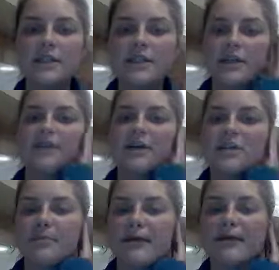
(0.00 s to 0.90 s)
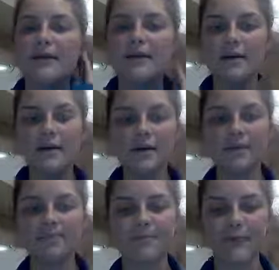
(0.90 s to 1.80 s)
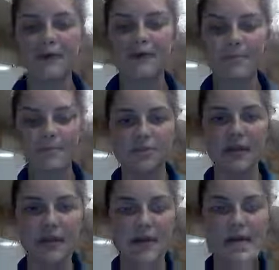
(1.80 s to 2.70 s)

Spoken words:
So the first P, excuse me,